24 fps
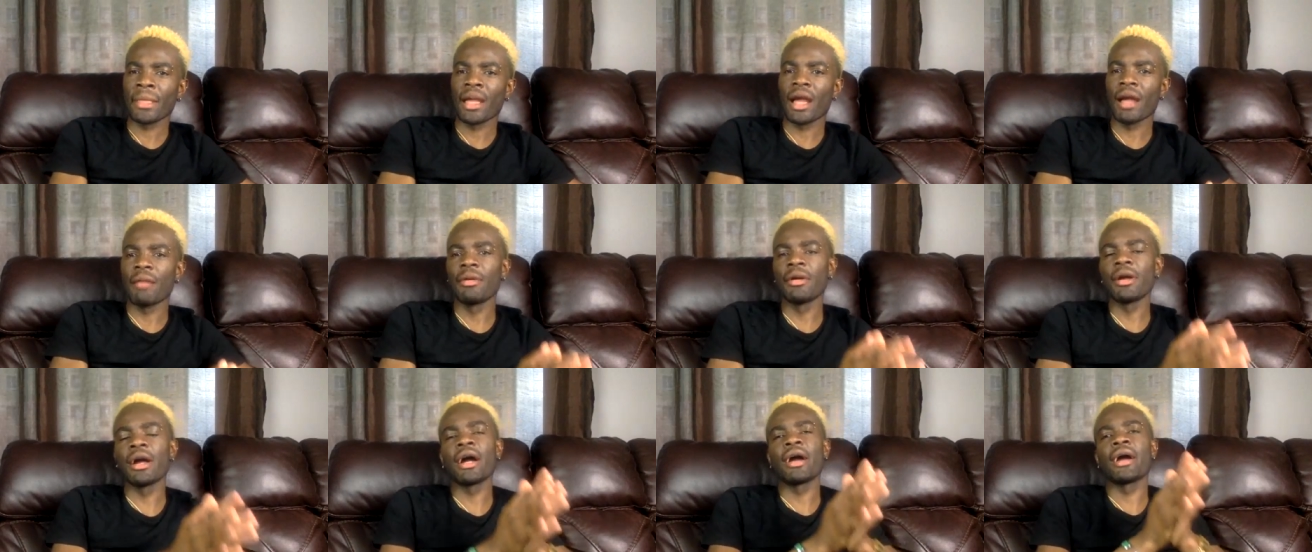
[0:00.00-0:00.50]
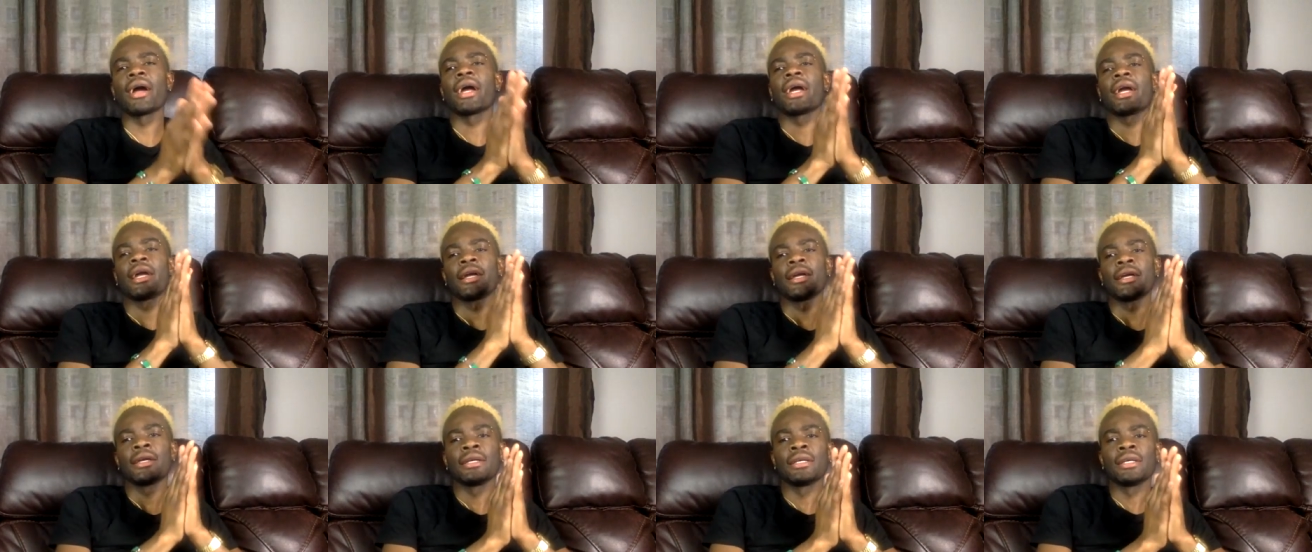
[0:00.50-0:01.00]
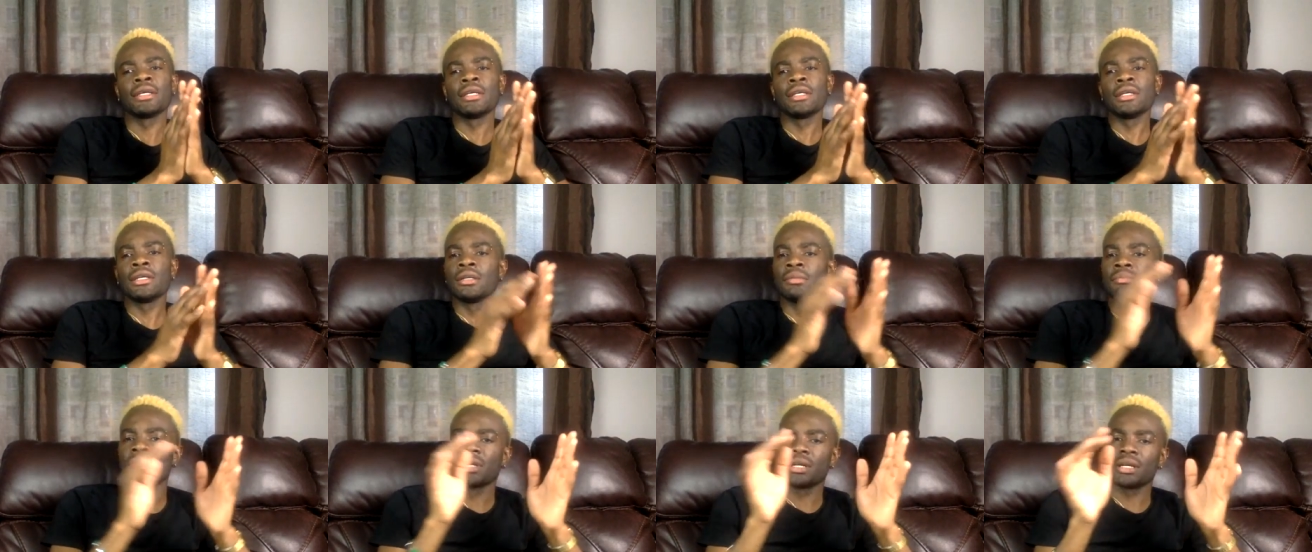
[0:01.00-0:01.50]
I mean, all right.
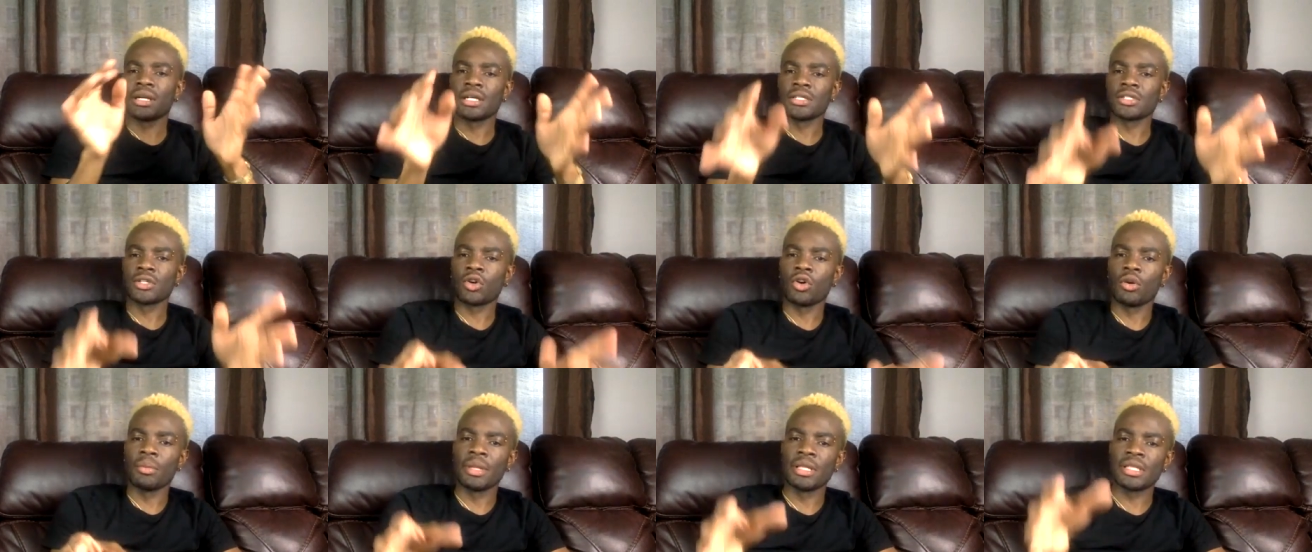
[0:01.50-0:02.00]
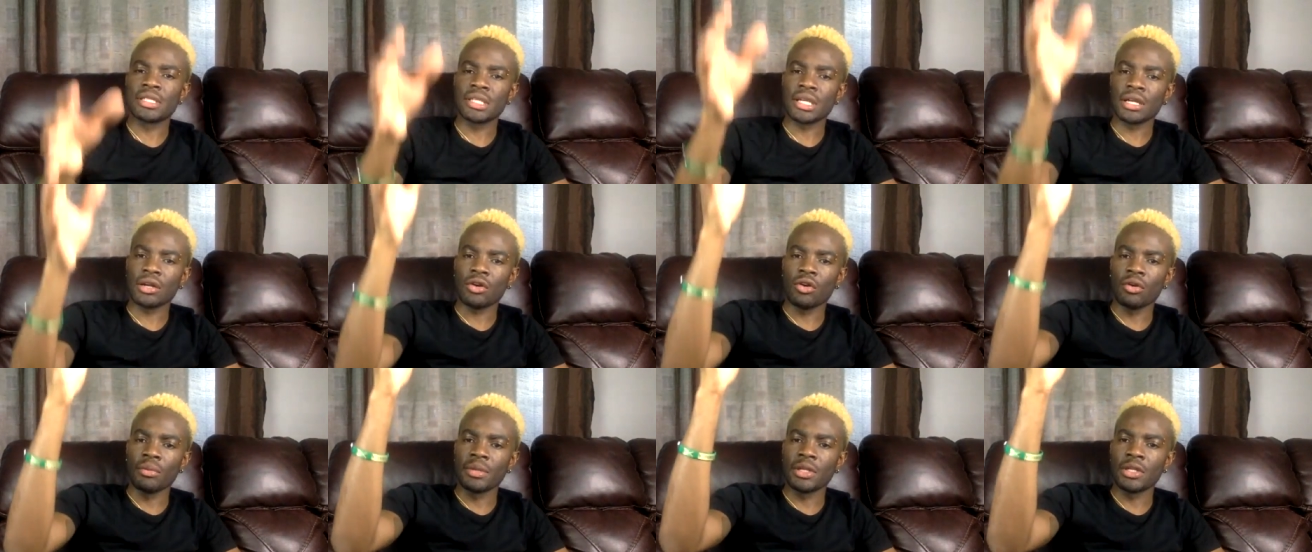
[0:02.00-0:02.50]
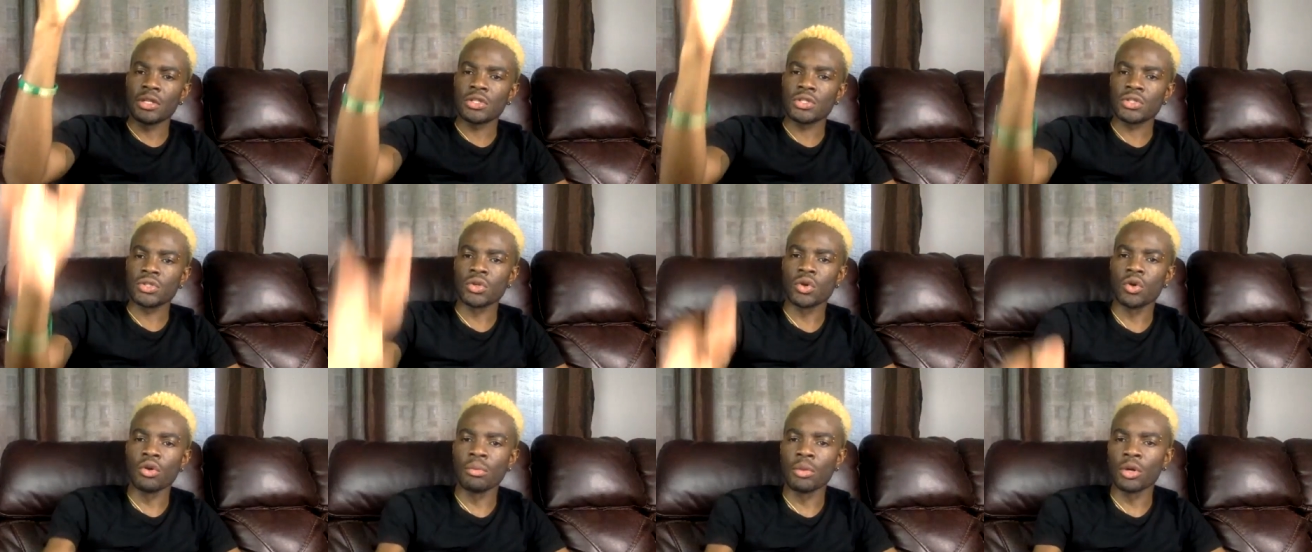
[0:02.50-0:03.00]
Because the comments are coming in
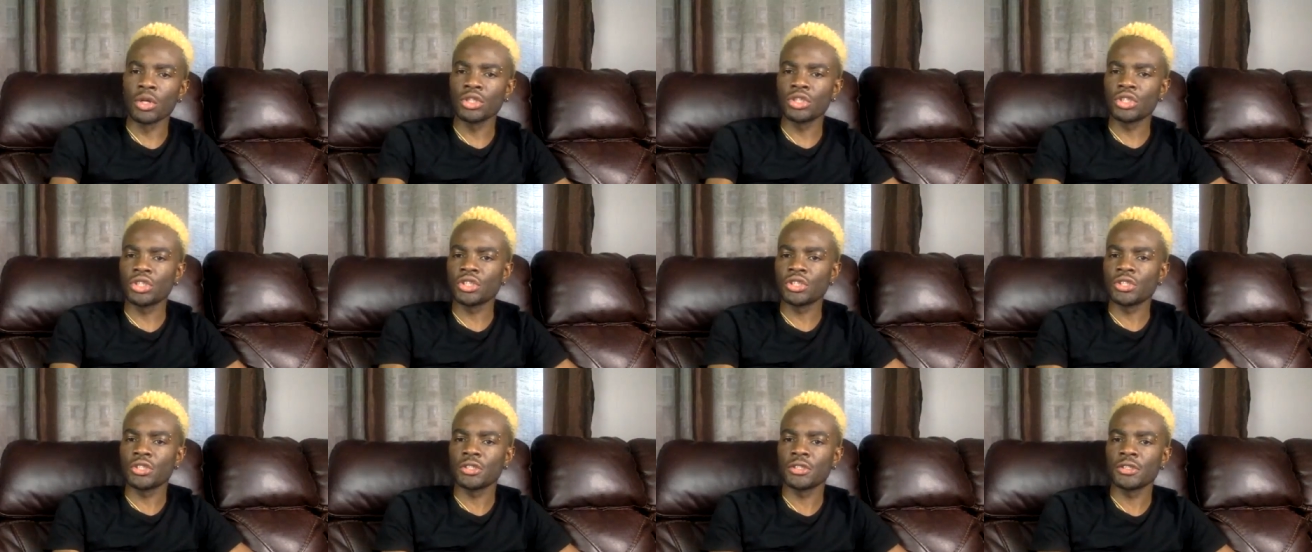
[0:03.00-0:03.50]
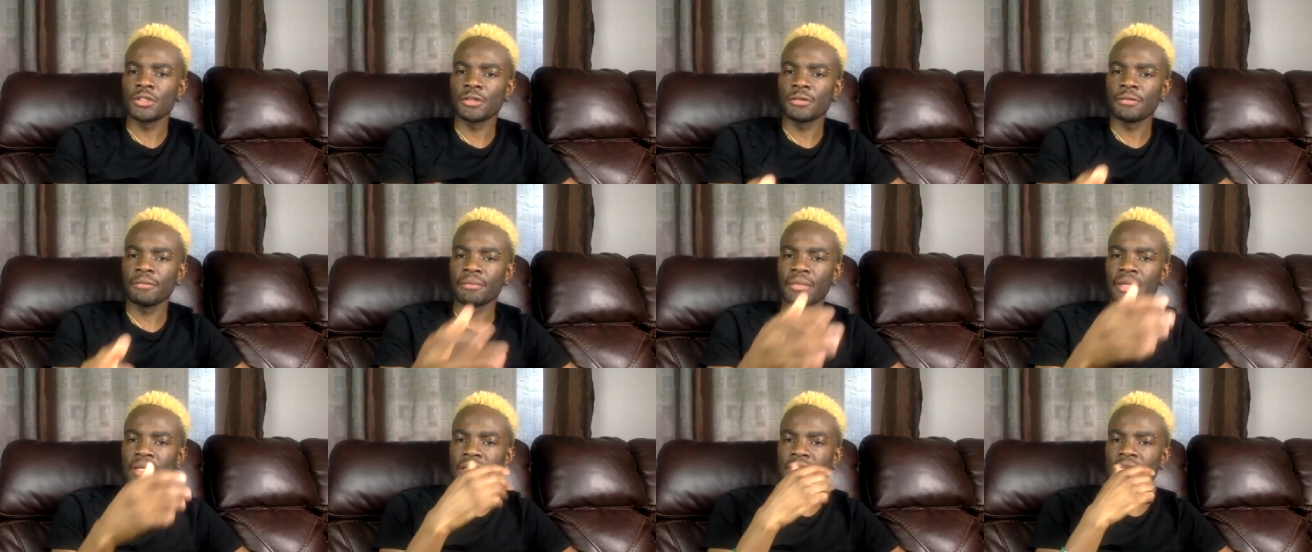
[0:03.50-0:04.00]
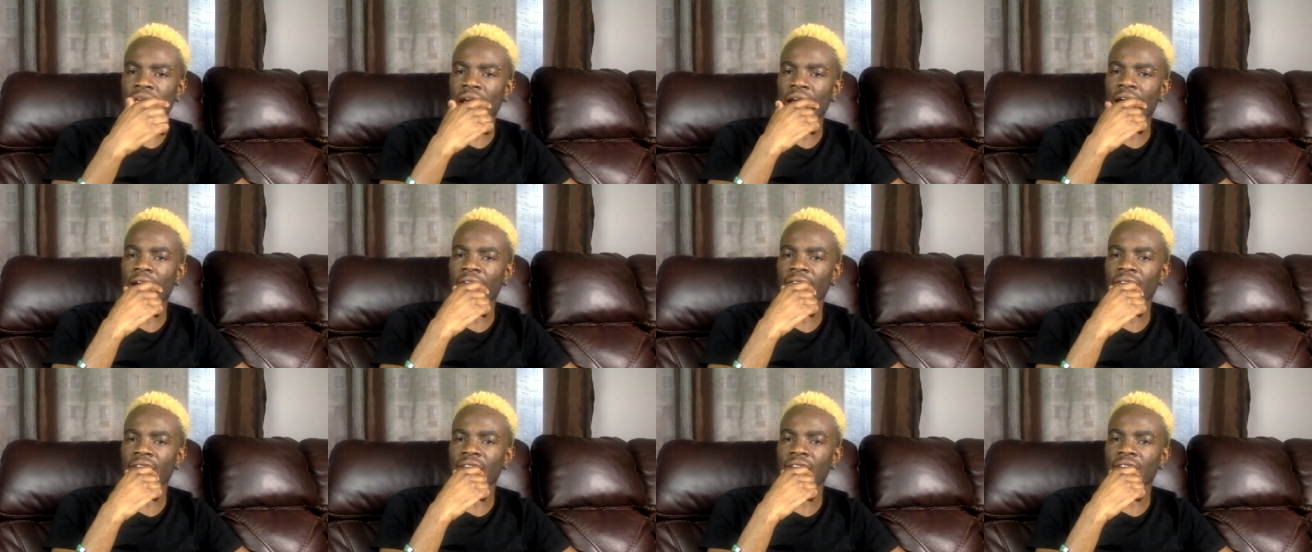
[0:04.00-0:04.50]
so much, me
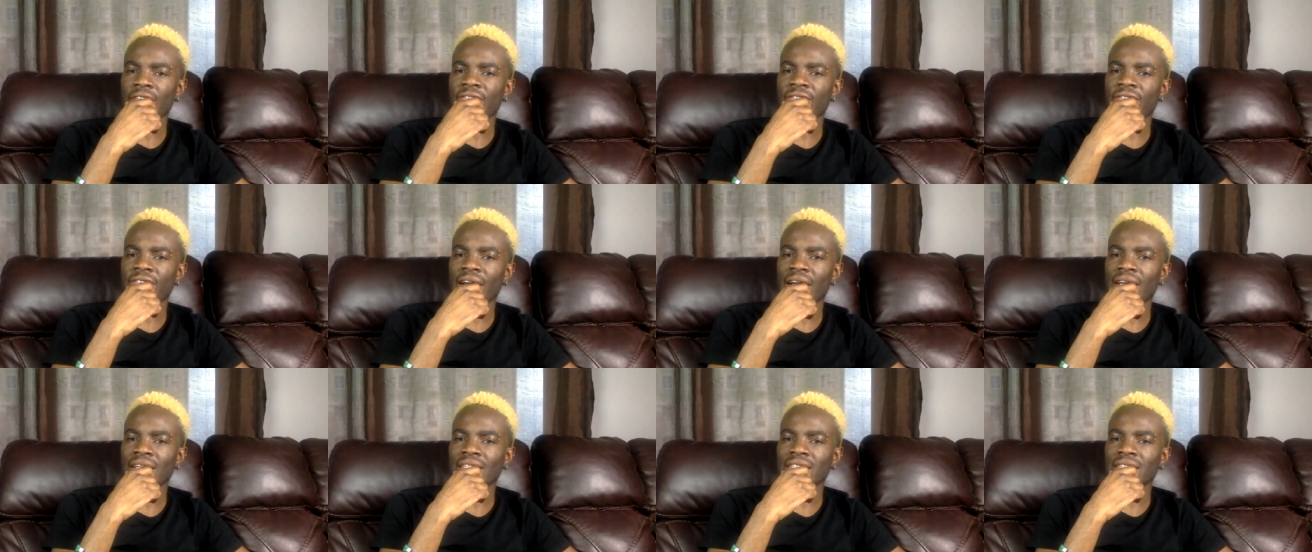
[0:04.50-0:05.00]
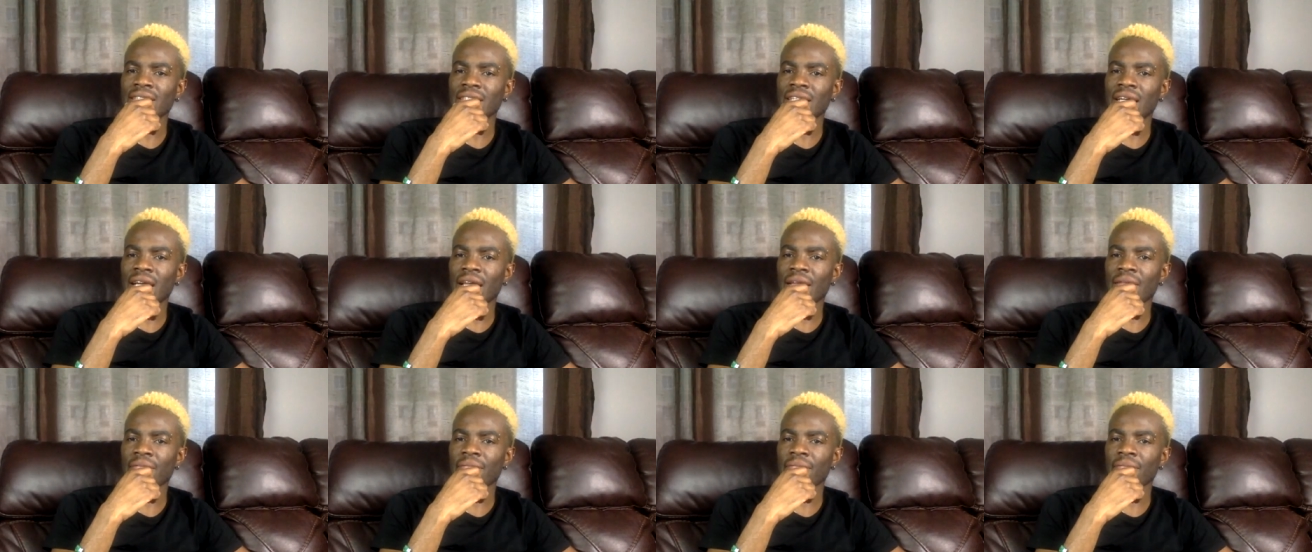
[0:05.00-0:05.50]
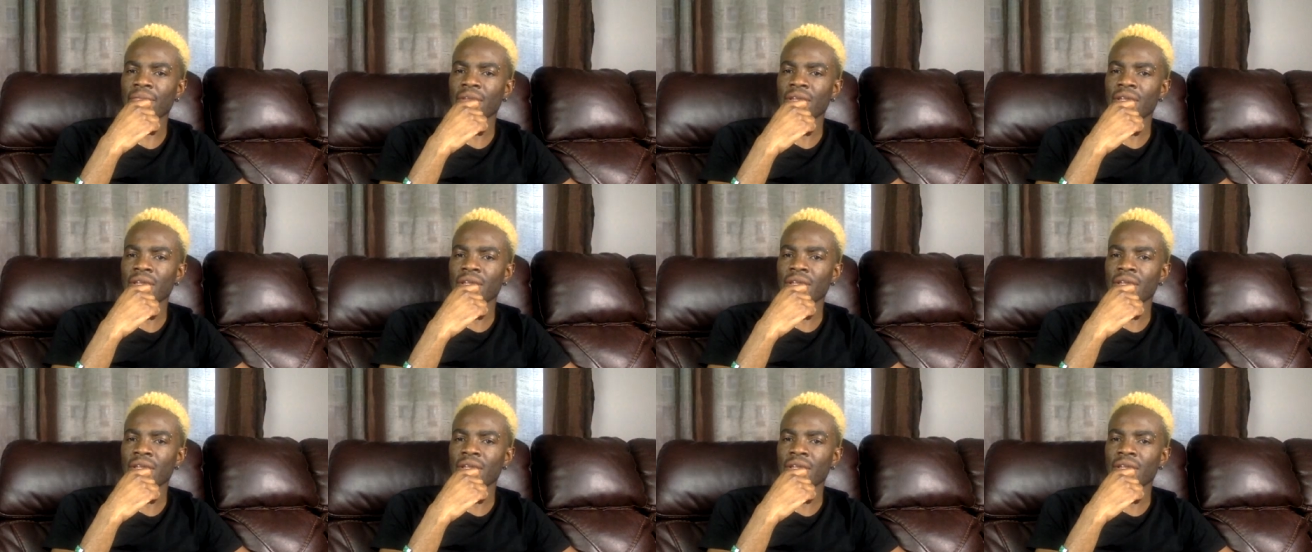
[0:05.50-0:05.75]
can't really find the time